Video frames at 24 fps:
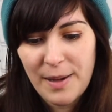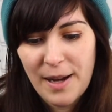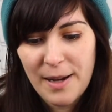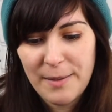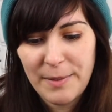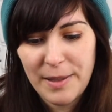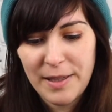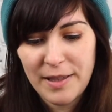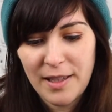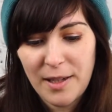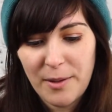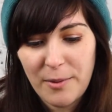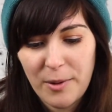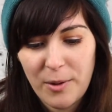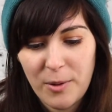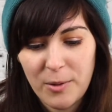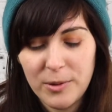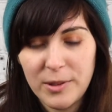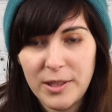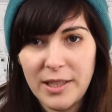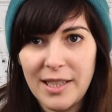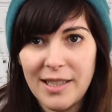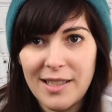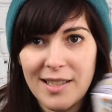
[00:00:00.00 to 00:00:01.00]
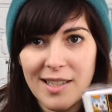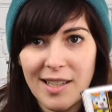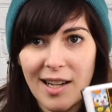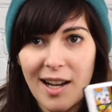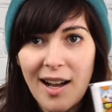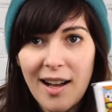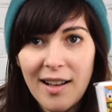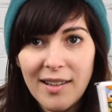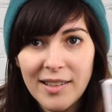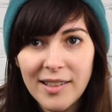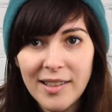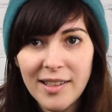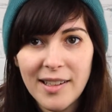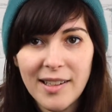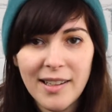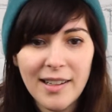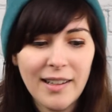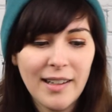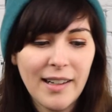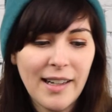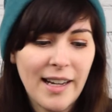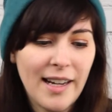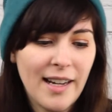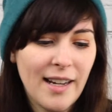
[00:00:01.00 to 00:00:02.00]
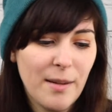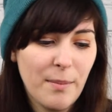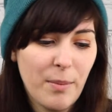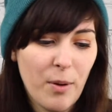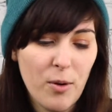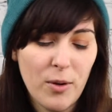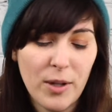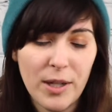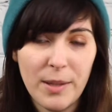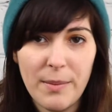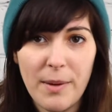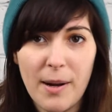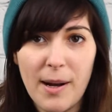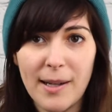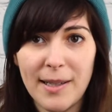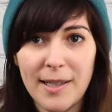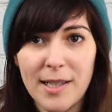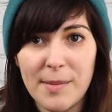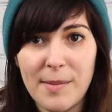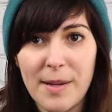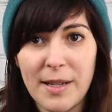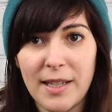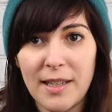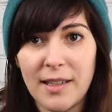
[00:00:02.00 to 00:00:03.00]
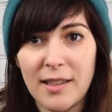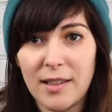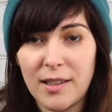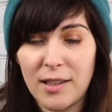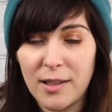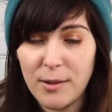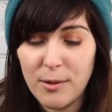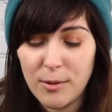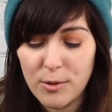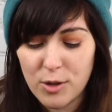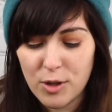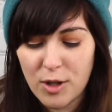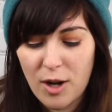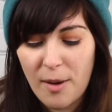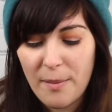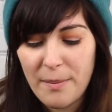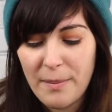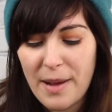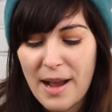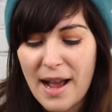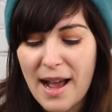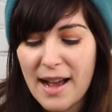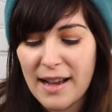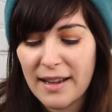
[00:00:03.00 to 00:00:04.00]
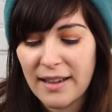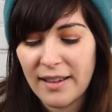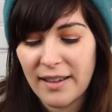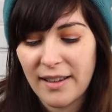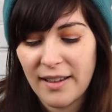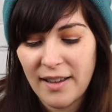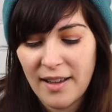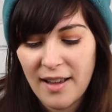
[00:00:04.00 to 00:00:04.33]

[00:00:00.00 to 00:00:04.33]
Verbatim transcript: I mean, they were only a dollar and Pokemon is making a huge comeback.